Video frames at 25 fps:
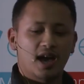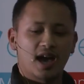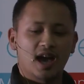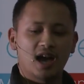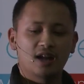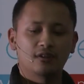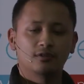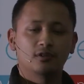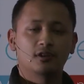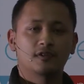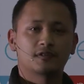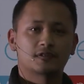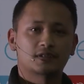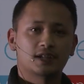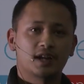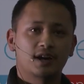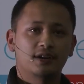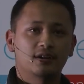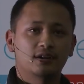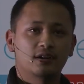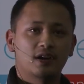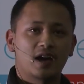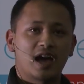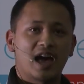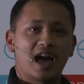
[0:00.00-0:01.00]
and Rev
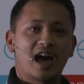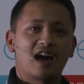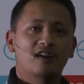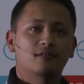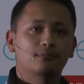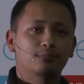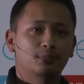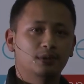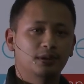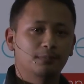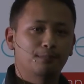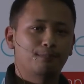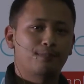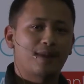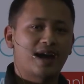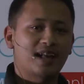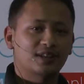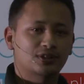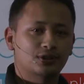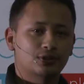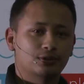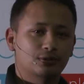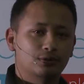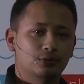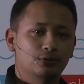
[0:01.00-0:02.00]
Slider have been
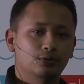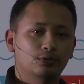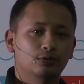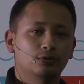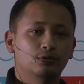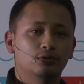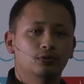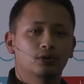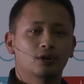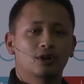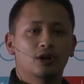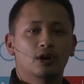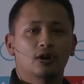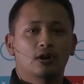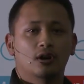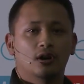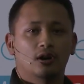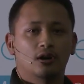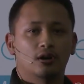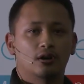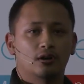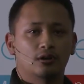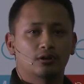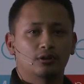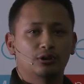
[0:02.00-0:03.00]
patched to
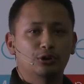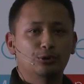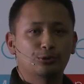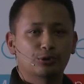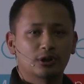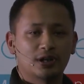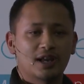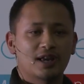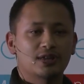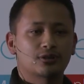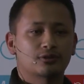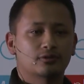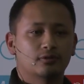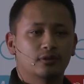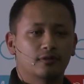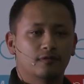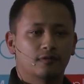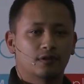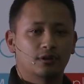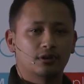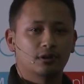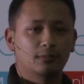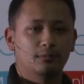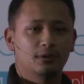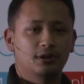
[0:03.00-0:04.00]
neutralize the
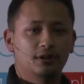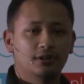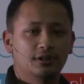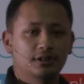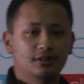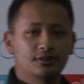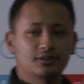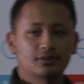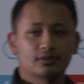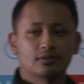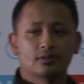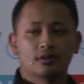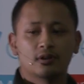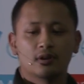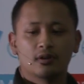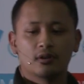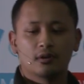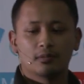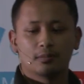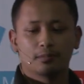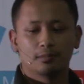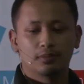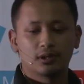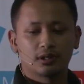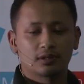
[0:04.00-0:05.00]
vulnerabilities,
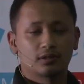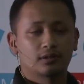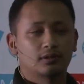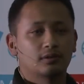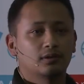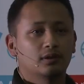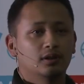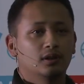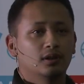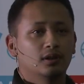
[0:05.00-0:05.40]
but